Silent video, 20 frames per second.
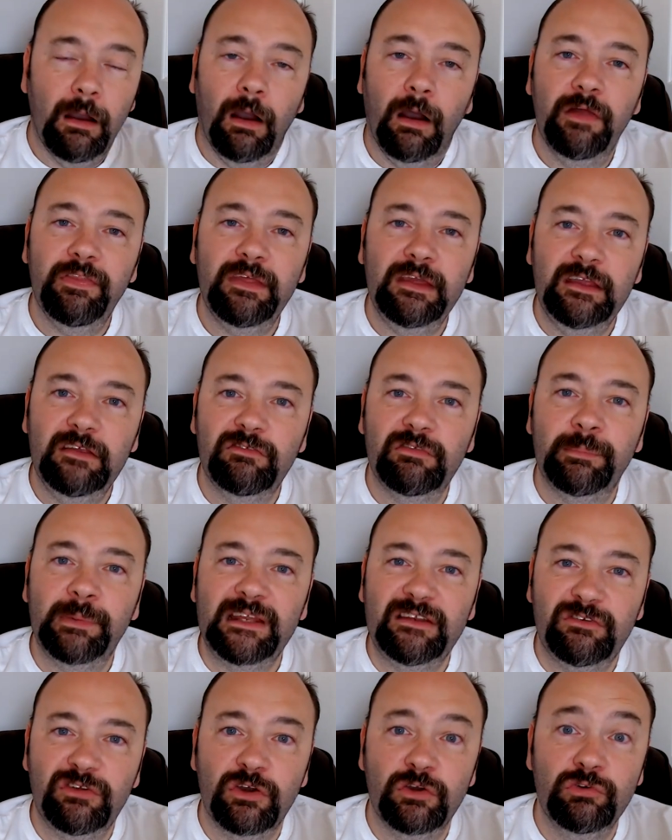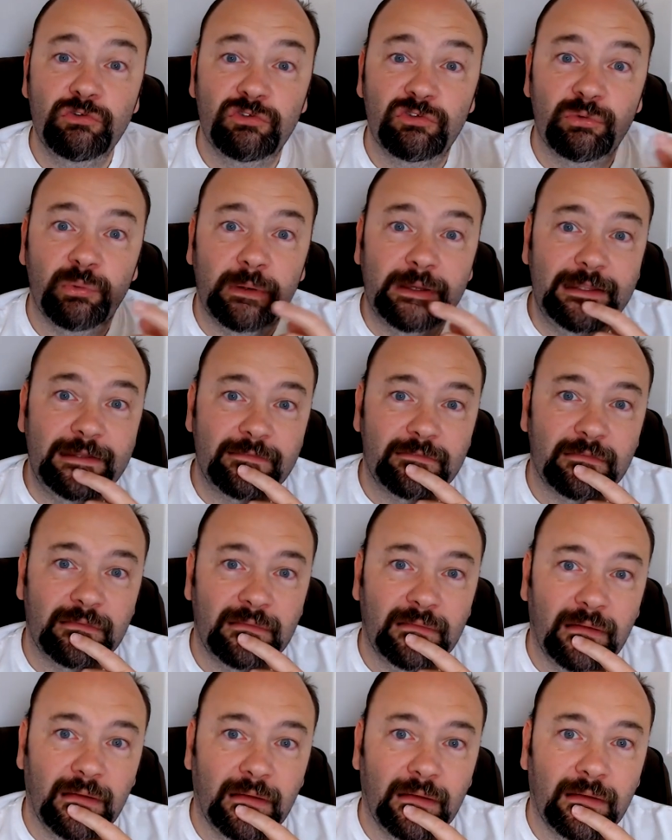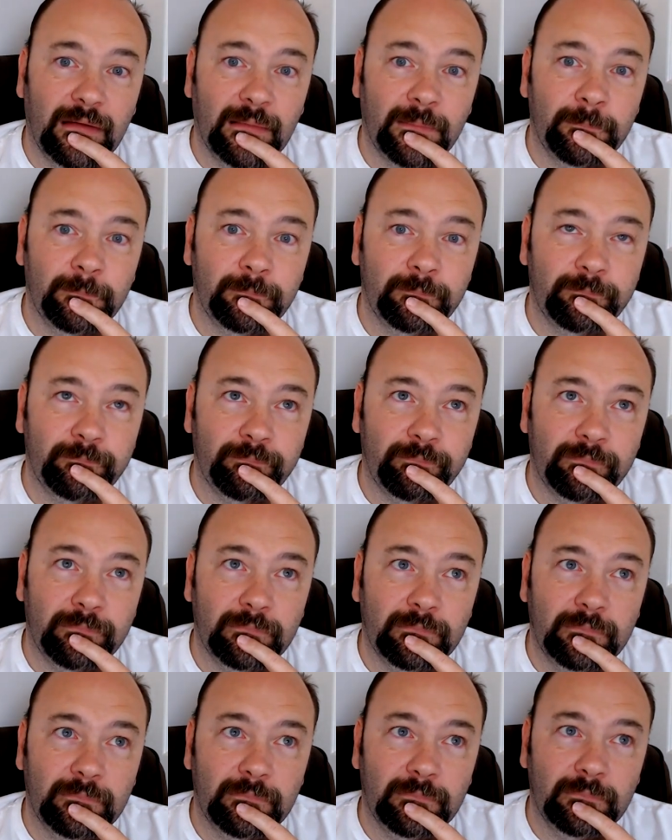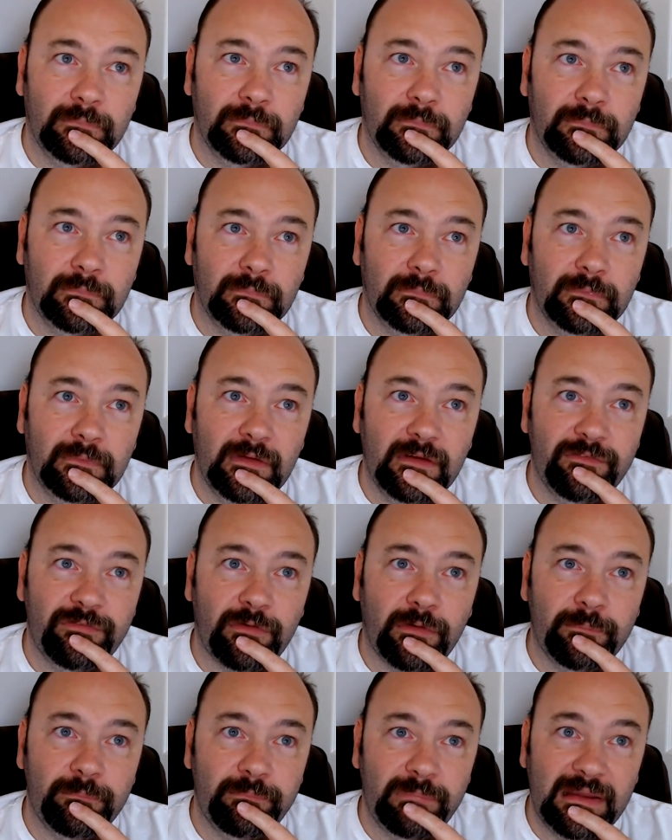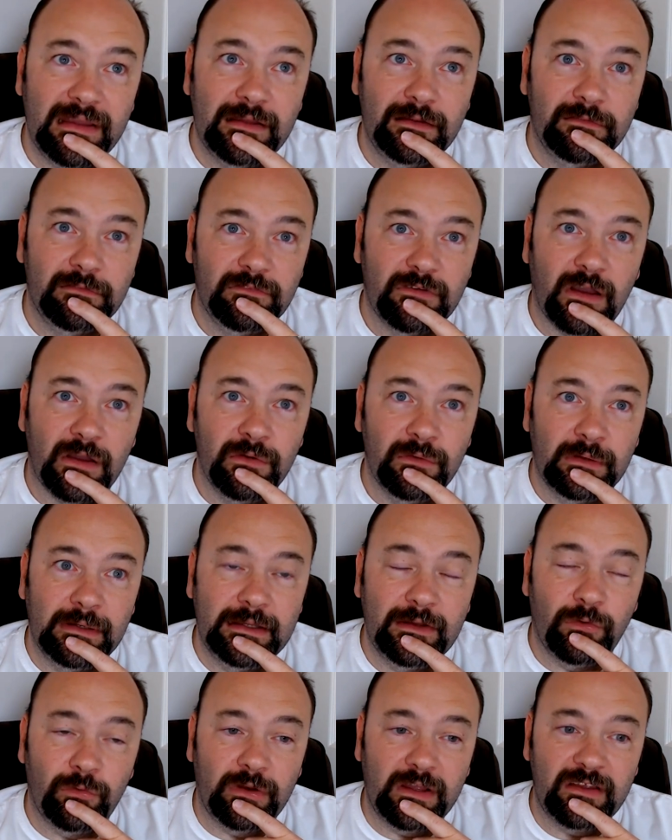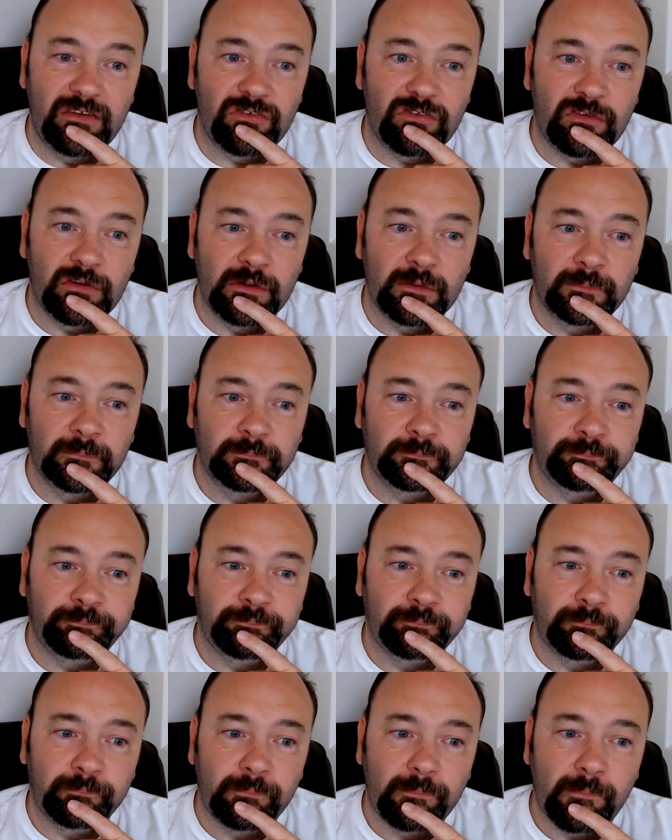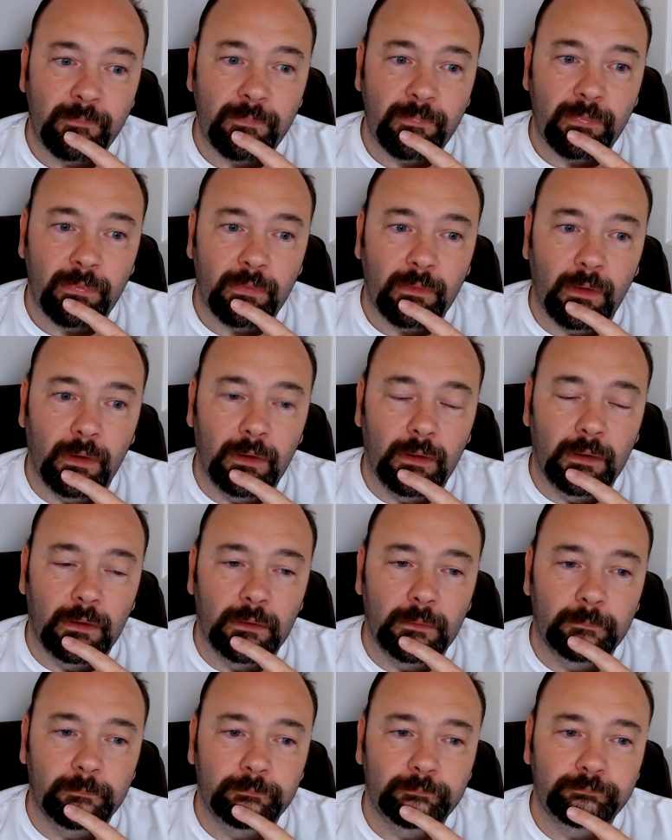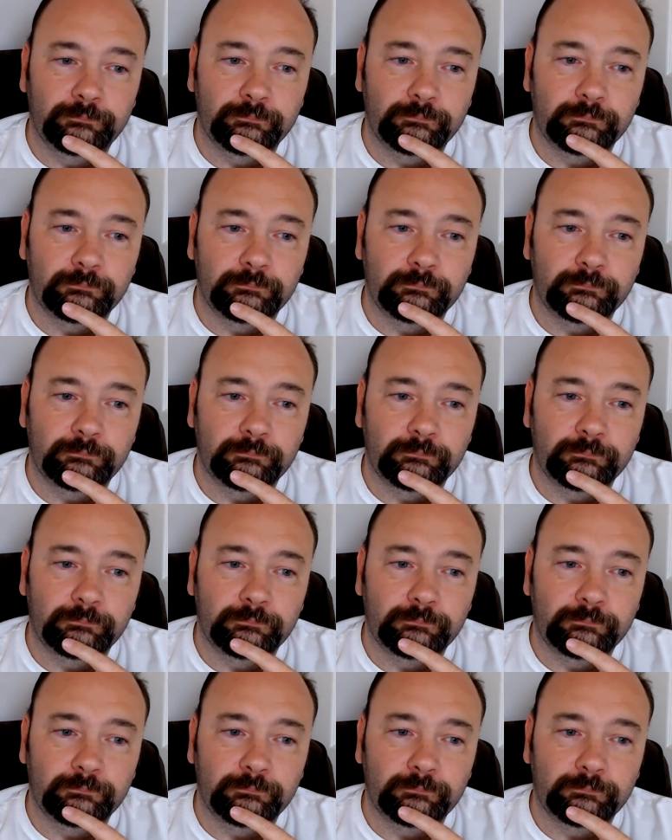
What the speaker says: I think it's a bit too sweet, if I'm being totally honest. And